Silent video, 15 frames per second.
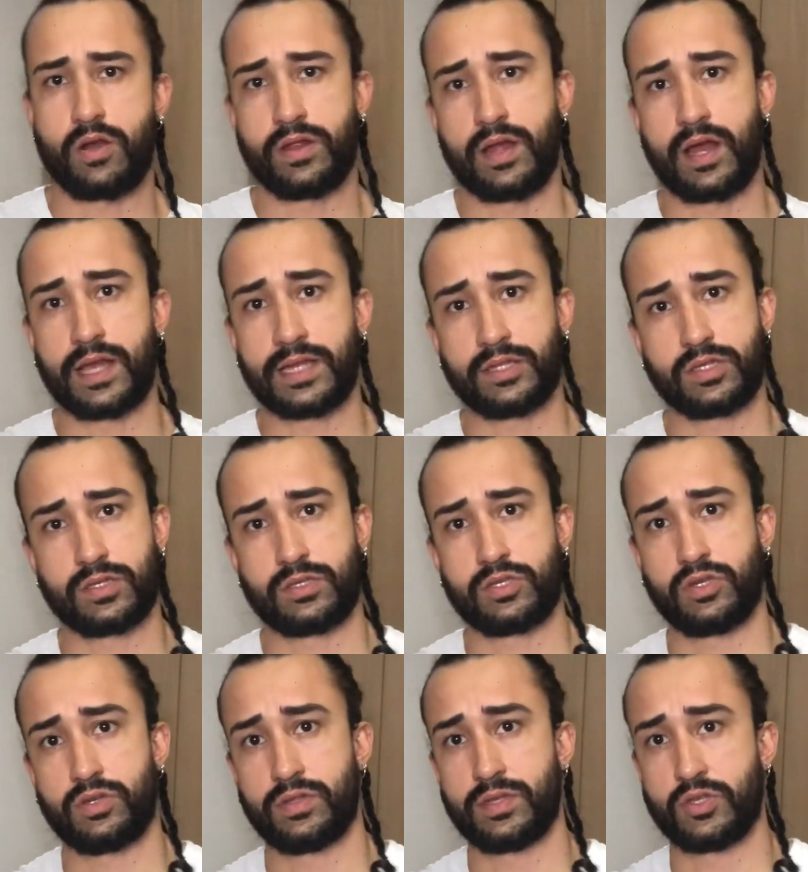not
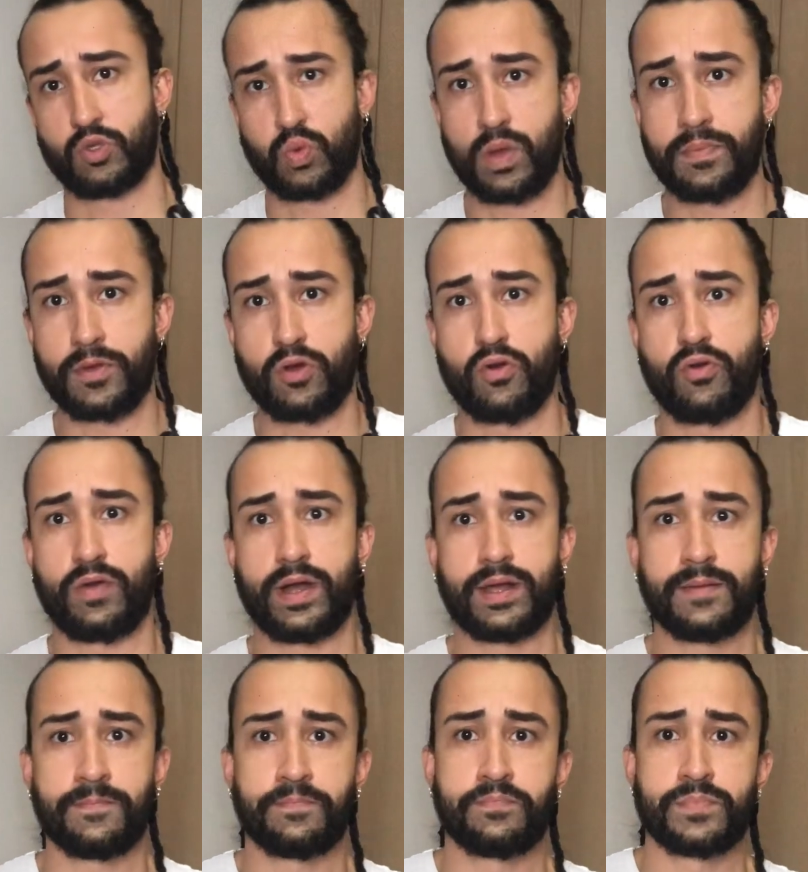into the swimming already,